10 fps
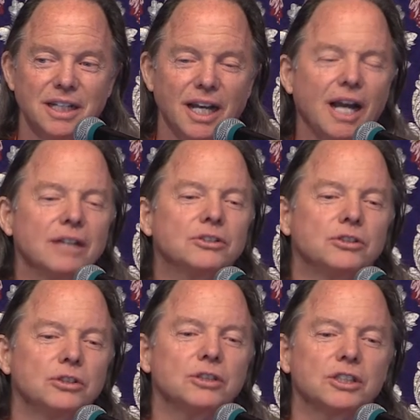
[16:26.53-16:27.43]
how to
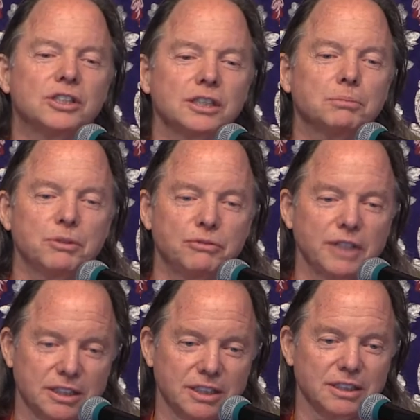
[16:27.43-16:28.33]
do the six
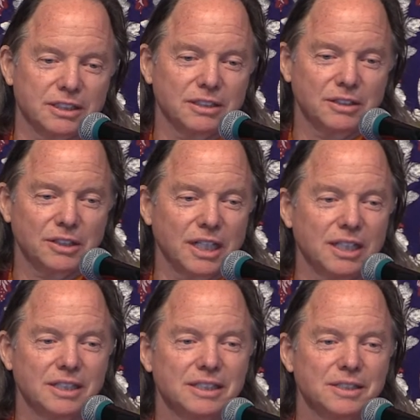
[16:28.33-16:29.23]
perfections, okay?